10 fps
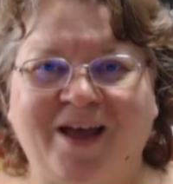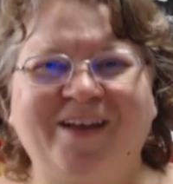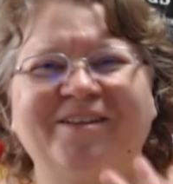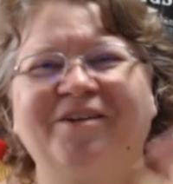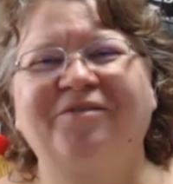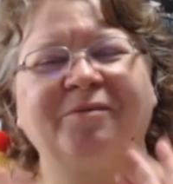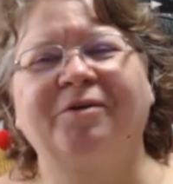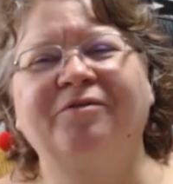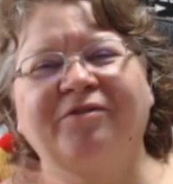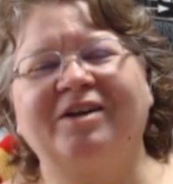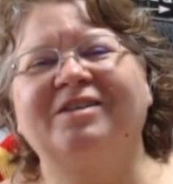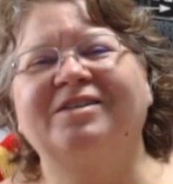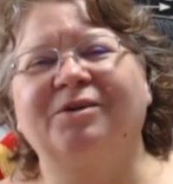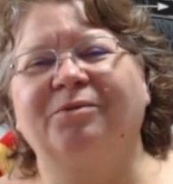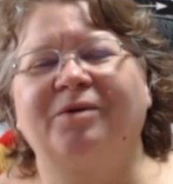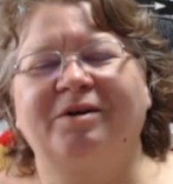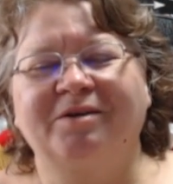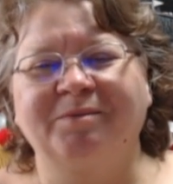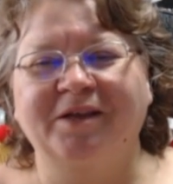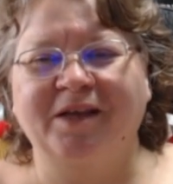Hello fiber friends,
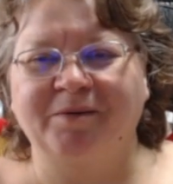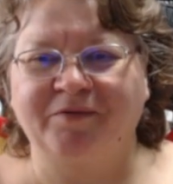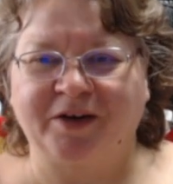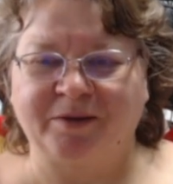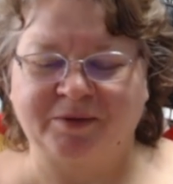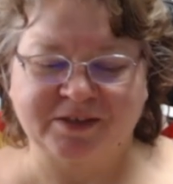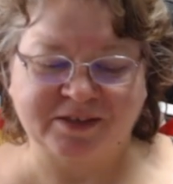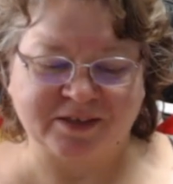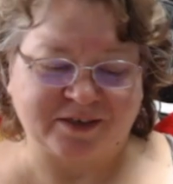welcome to KBfibers.